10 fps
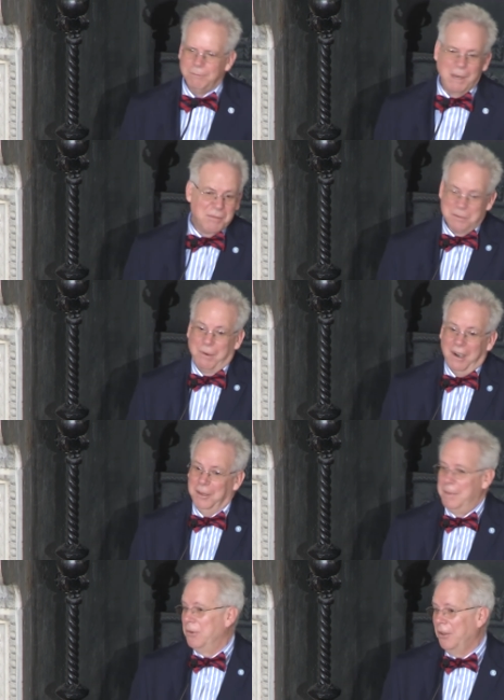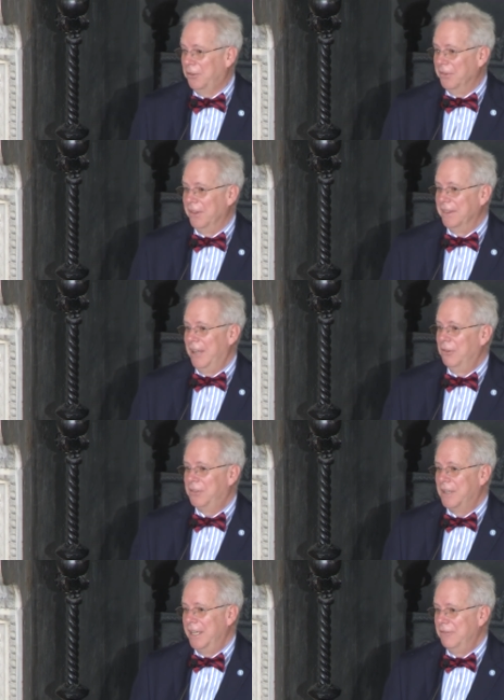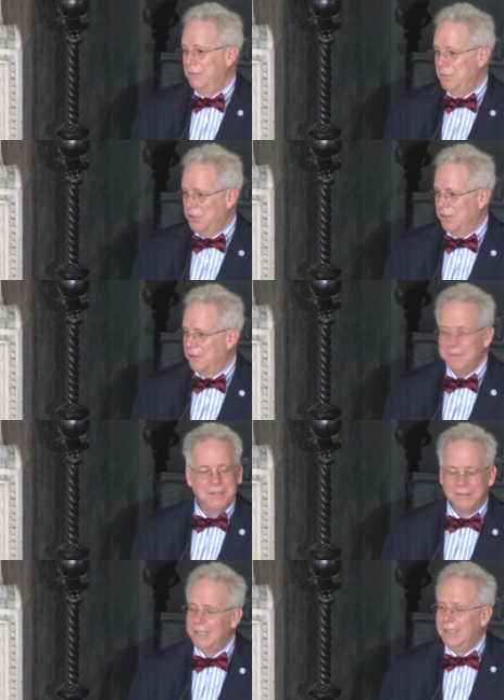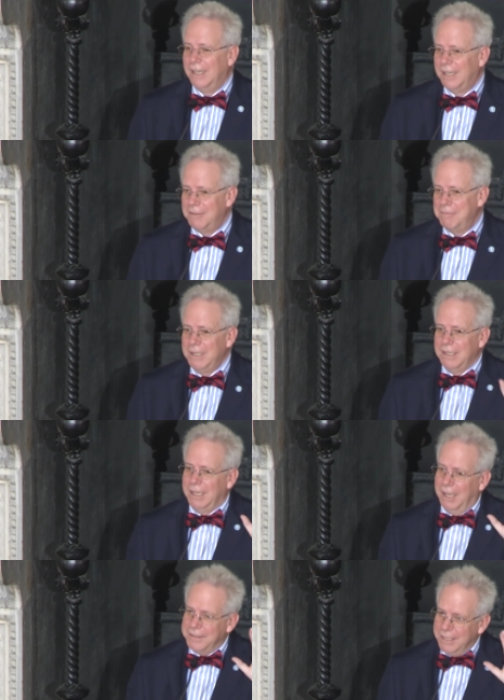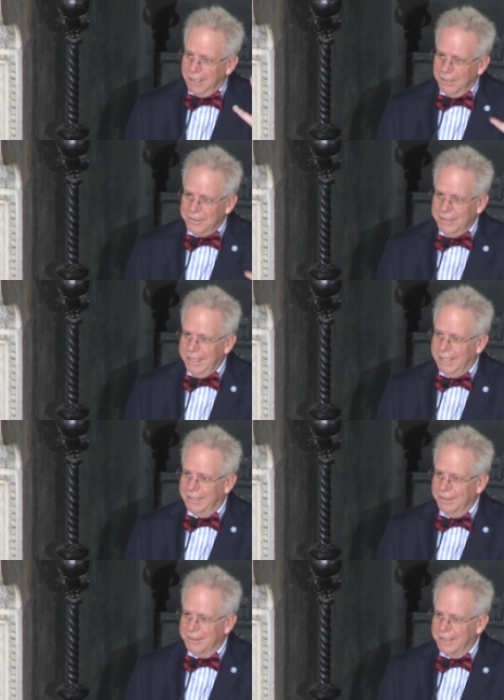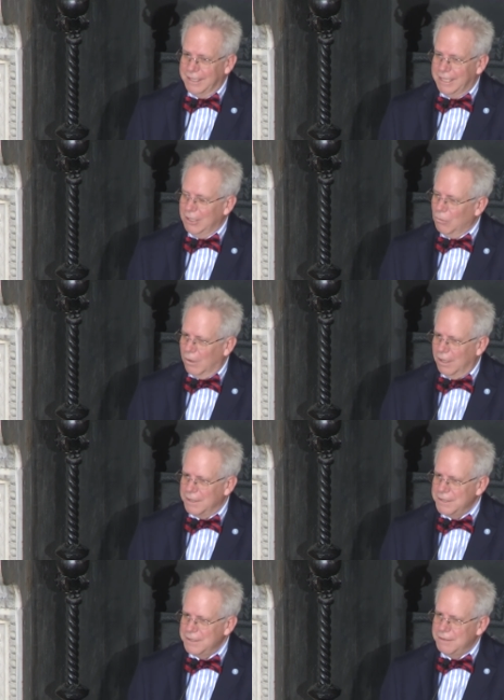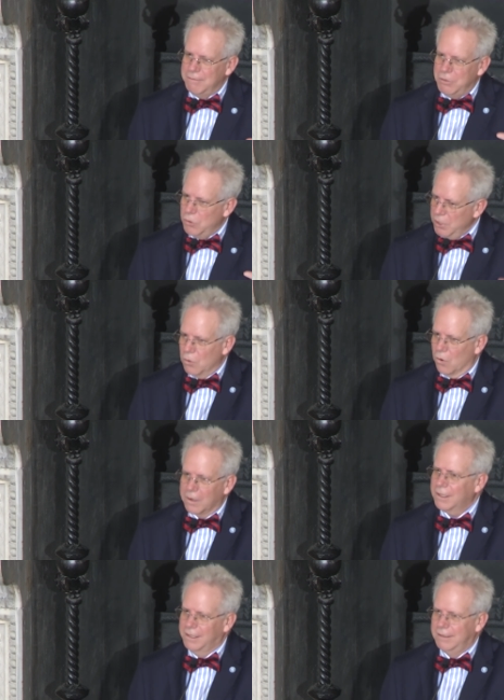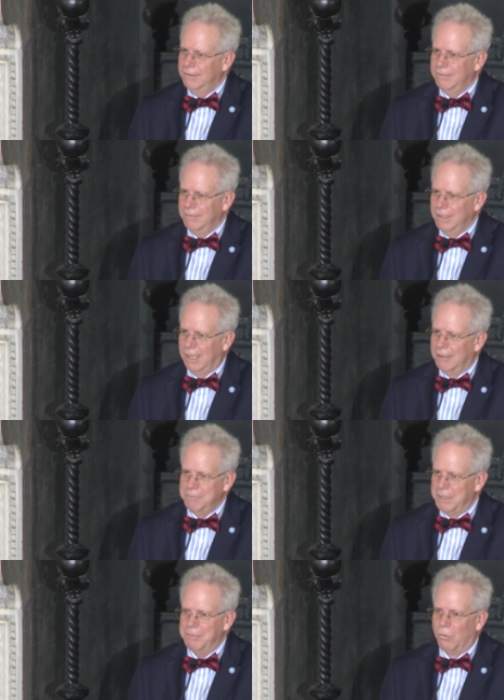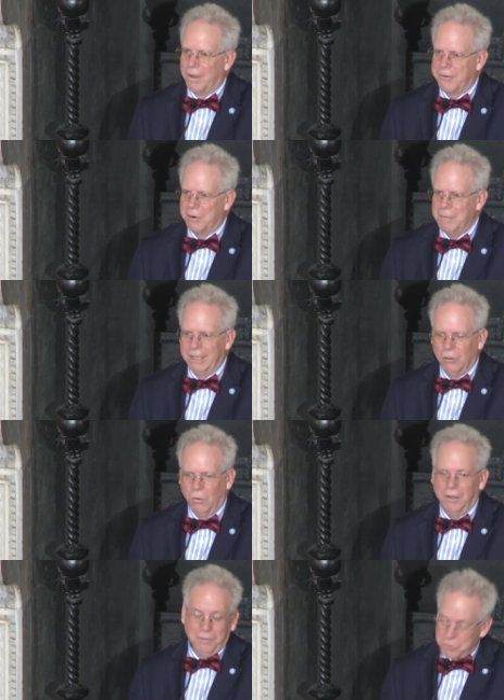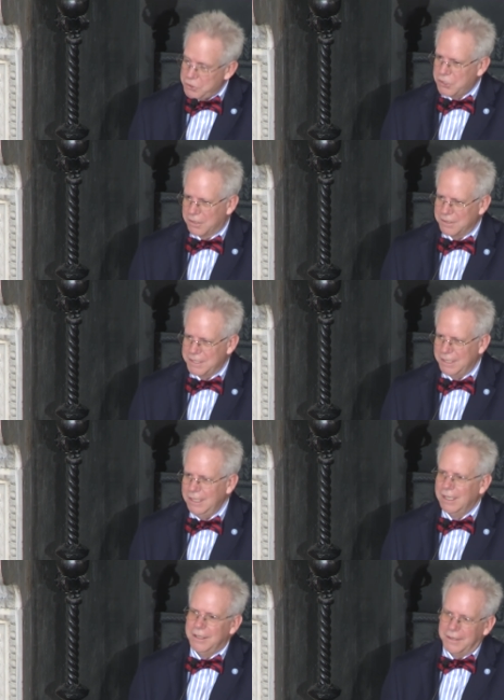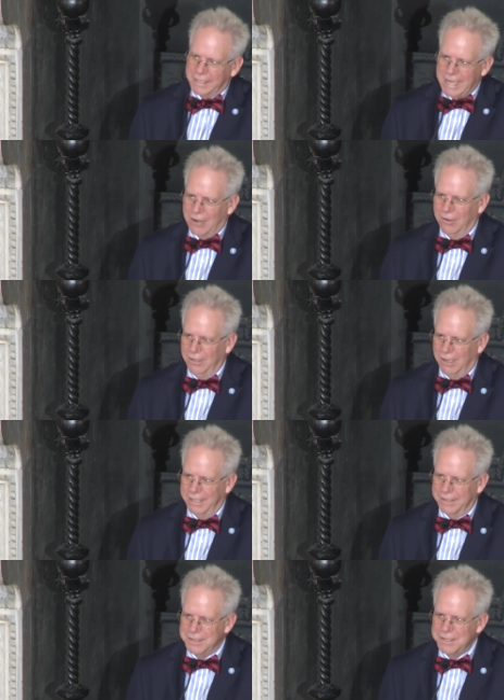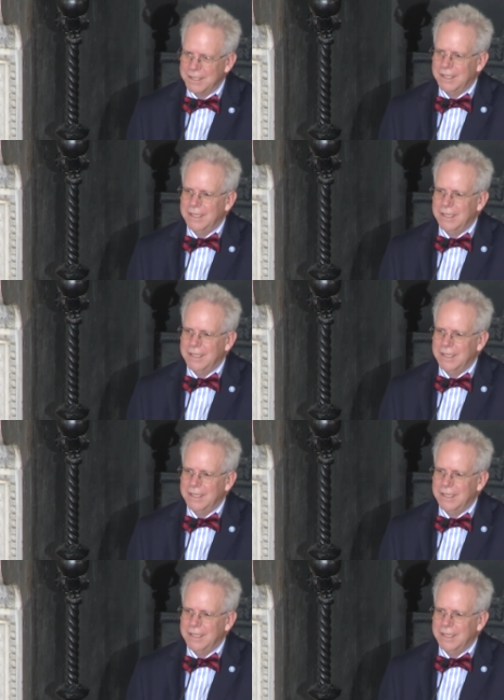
Members of Parliament also thought that was kind of absurd. So, on the other hand, the thinking was New York, people want to remain loyal, New Jersey, the Carolinas,